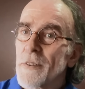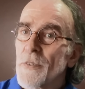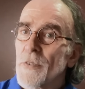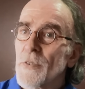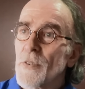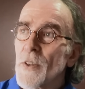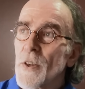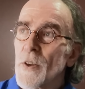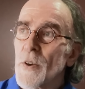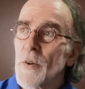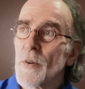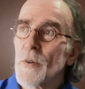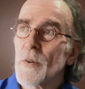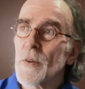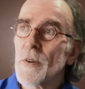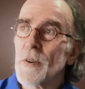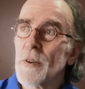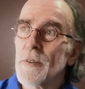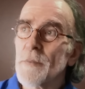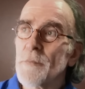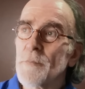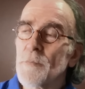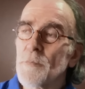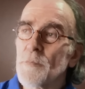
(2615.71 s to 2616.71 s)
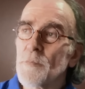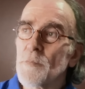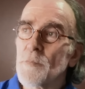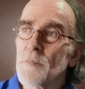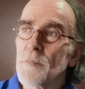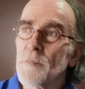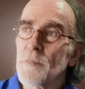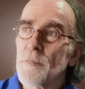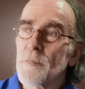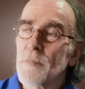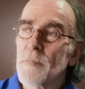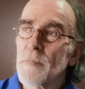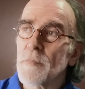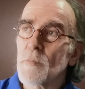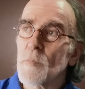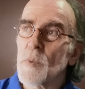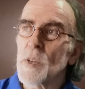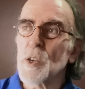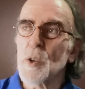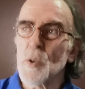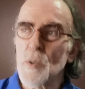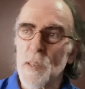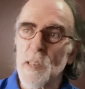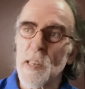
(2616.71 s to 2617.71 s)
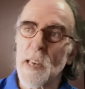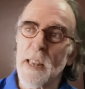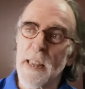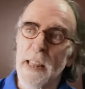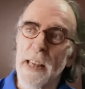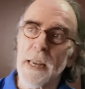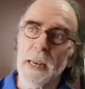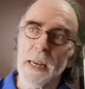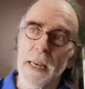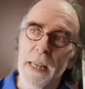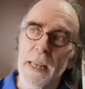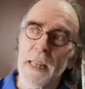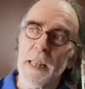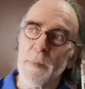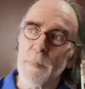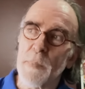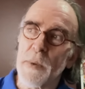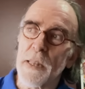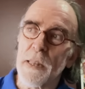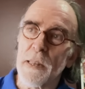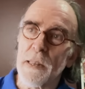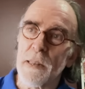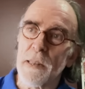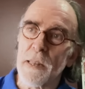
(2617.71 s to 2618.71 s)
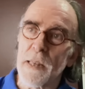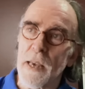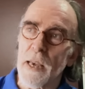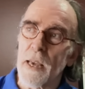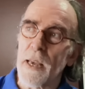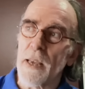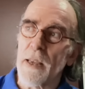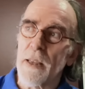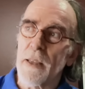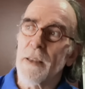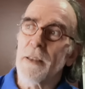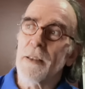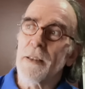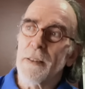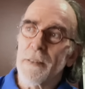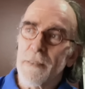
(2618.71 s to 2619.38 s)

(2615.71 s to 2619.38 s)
So, which also then leads me to say